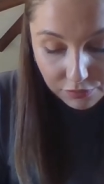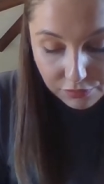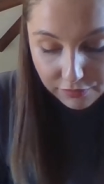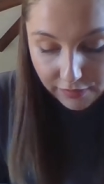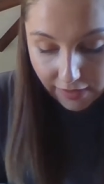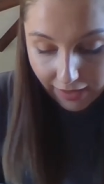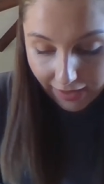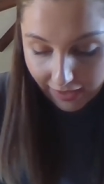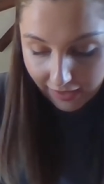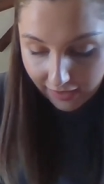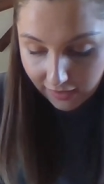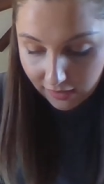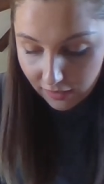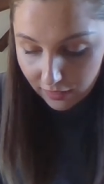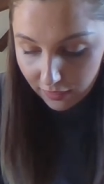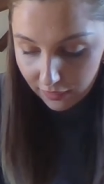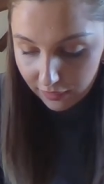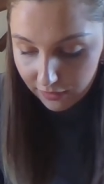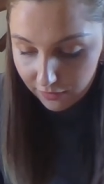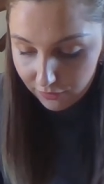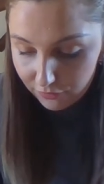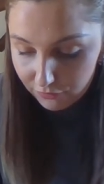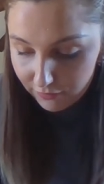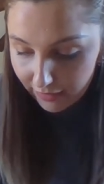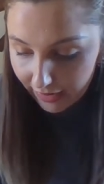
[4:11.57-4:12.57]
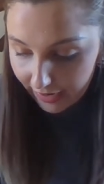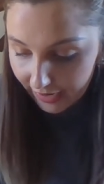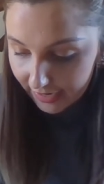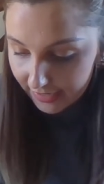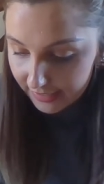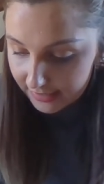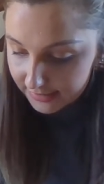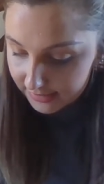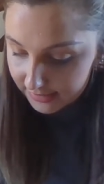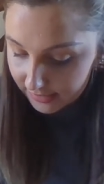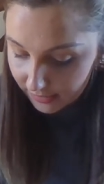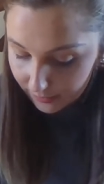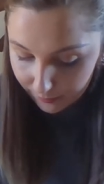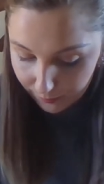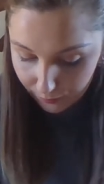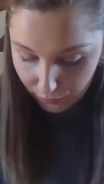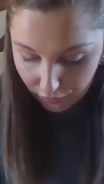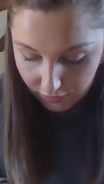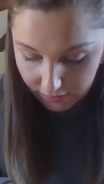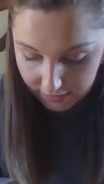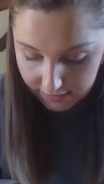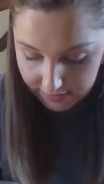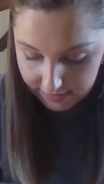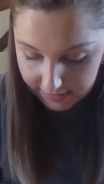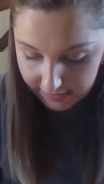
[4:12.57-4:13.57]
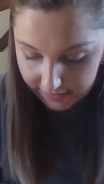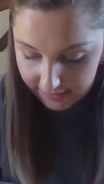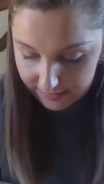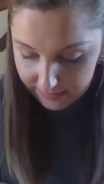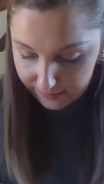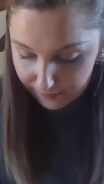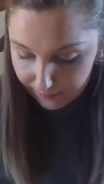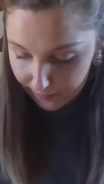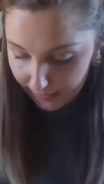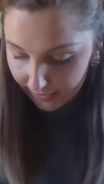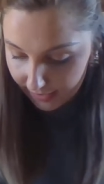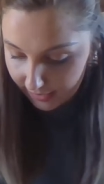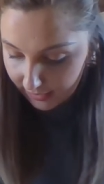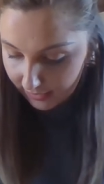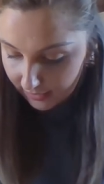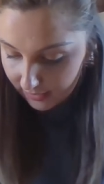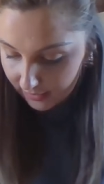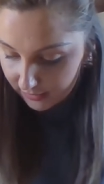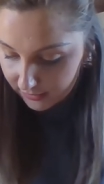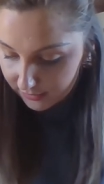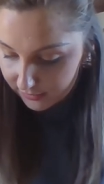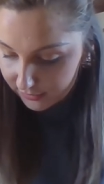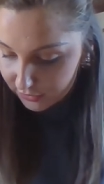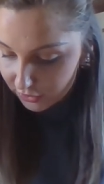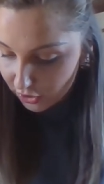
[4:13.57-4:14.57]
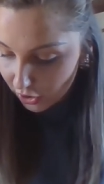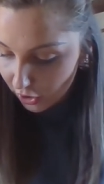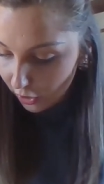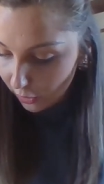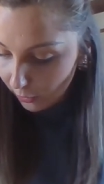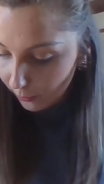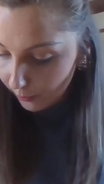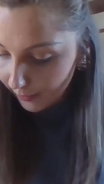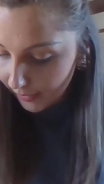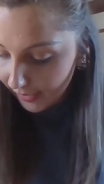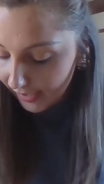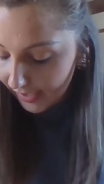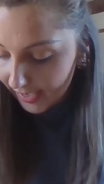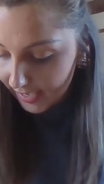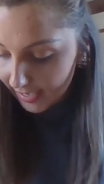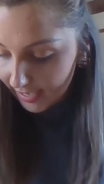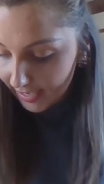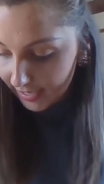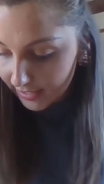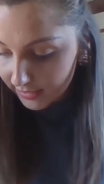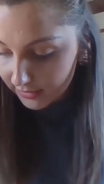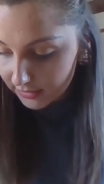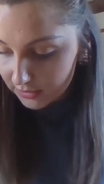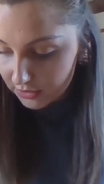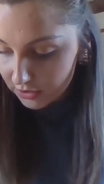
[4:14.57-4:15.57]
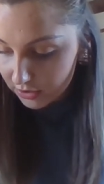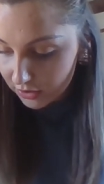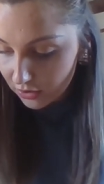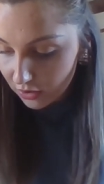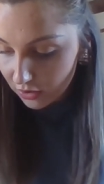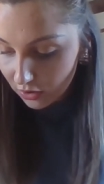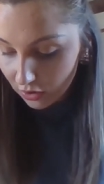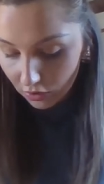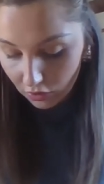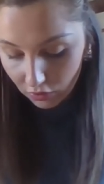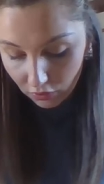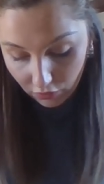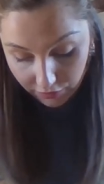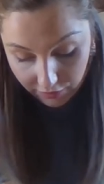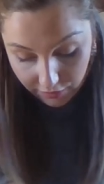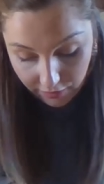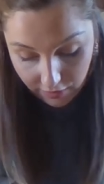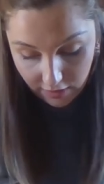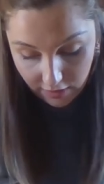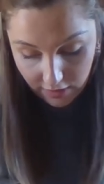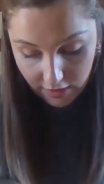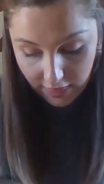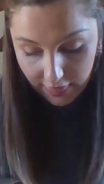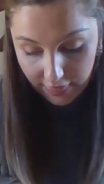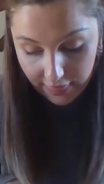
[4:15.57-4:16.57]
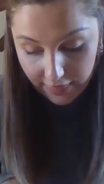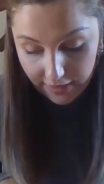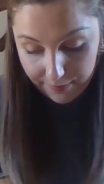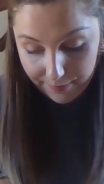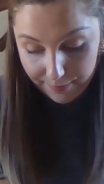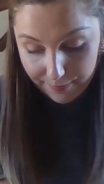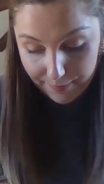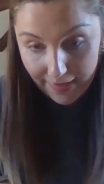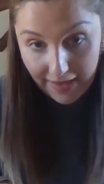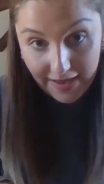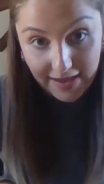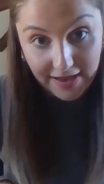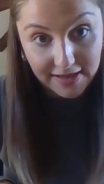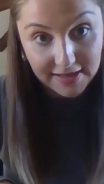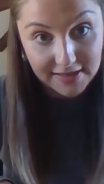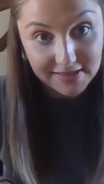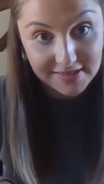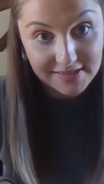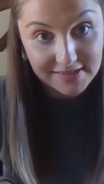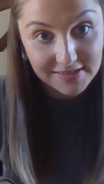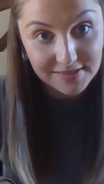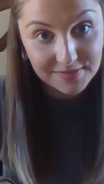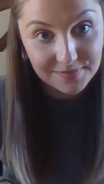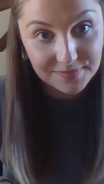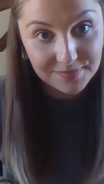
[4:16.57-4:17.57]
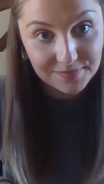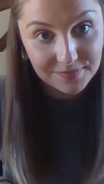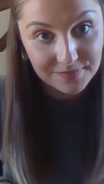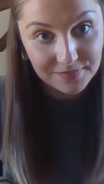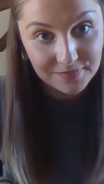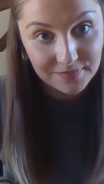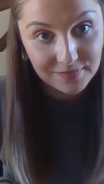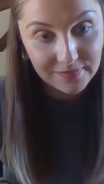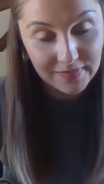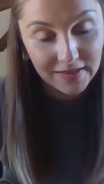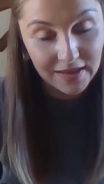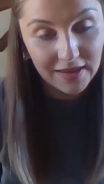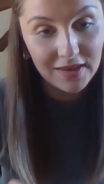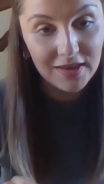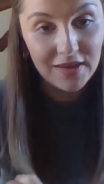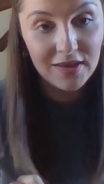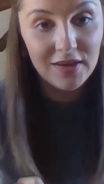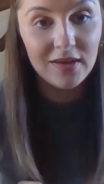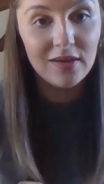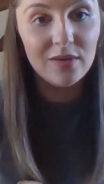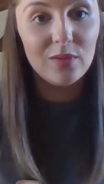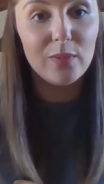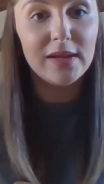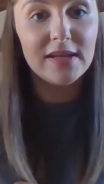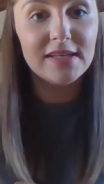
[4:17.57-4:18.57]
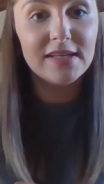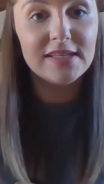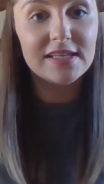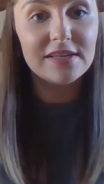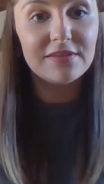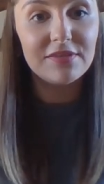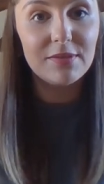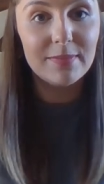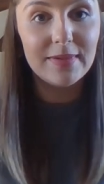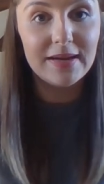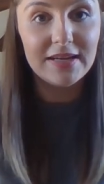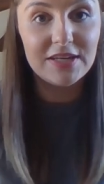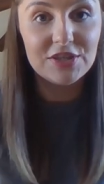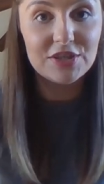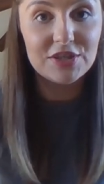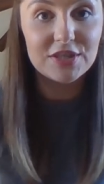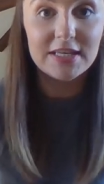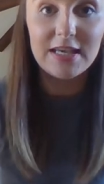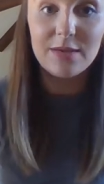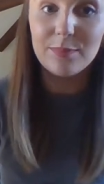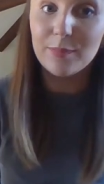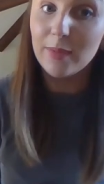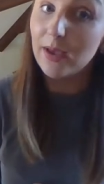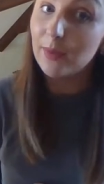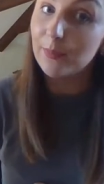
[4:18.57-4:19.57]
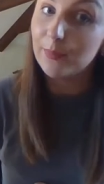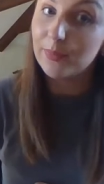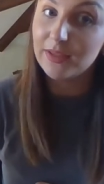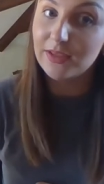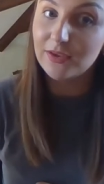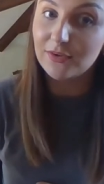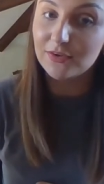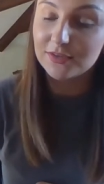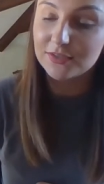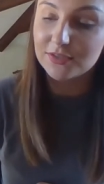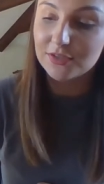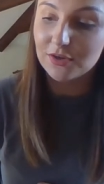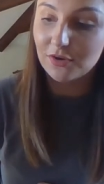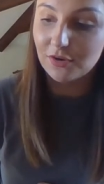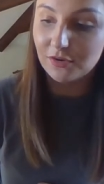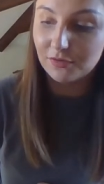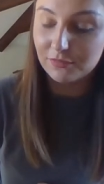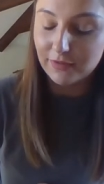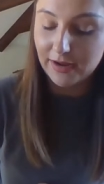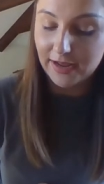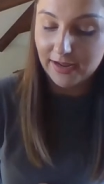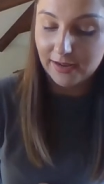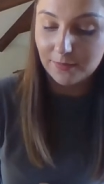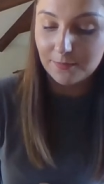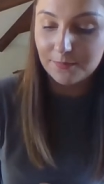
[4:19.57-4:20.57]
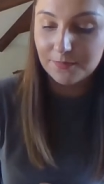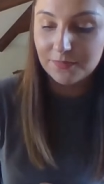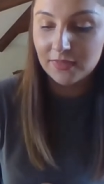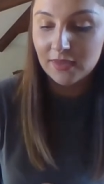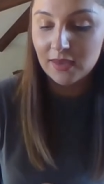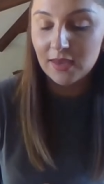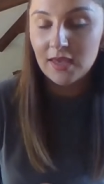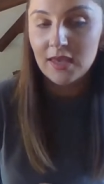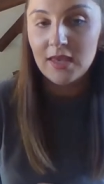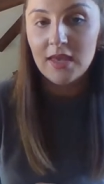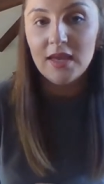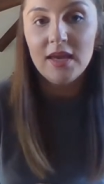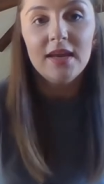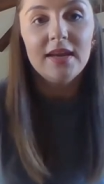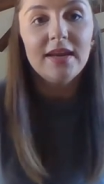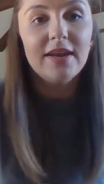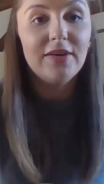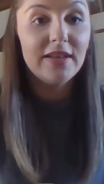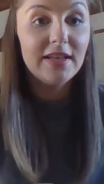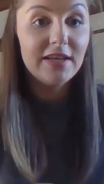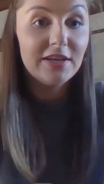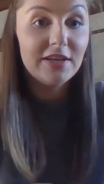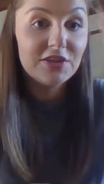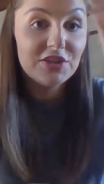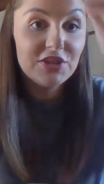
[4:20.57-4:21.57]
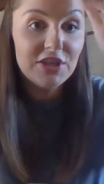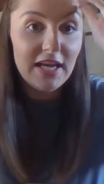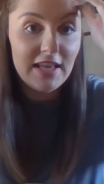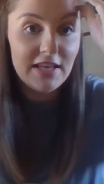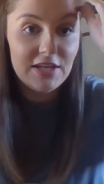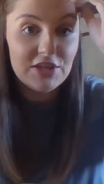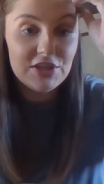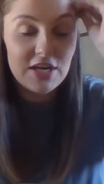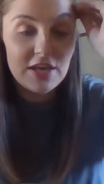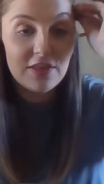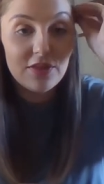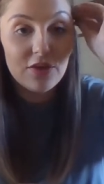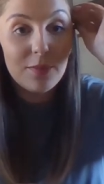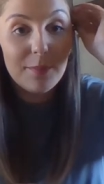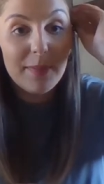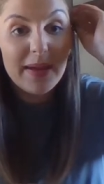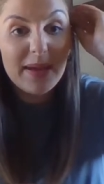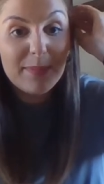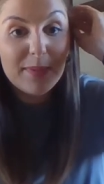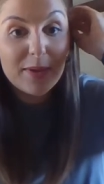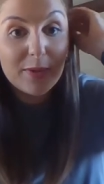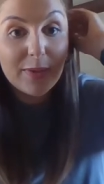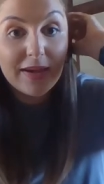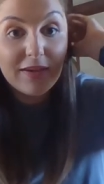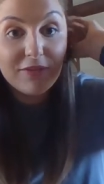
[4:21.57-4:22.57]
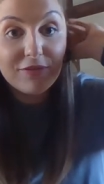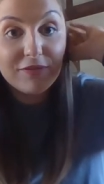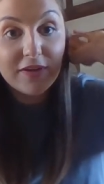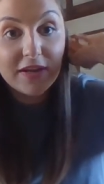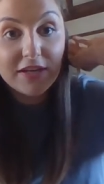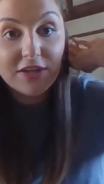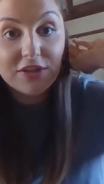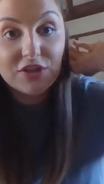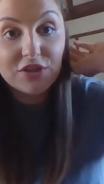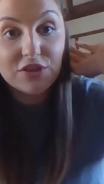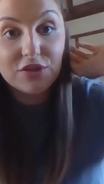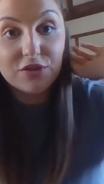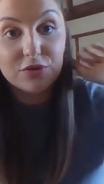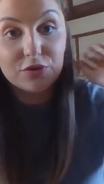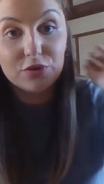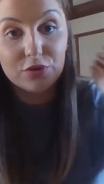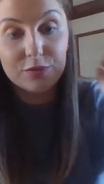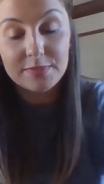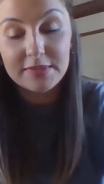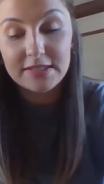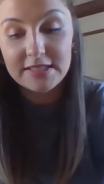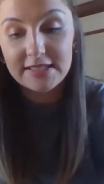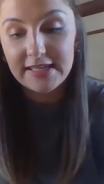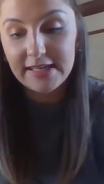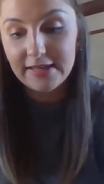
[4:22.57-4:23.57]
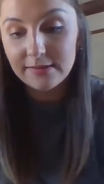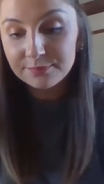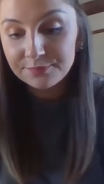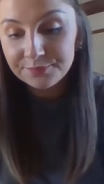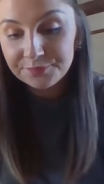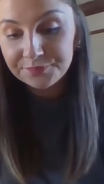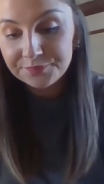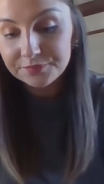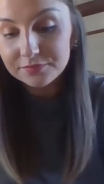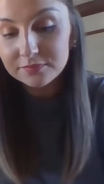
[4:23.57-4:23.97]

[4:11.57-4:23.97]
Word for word: Rag the rat puts his big top hat on the mat. Well done if you managed to keep up and you got it all right. Now, a little challenge I thought might be quite fun to do at home today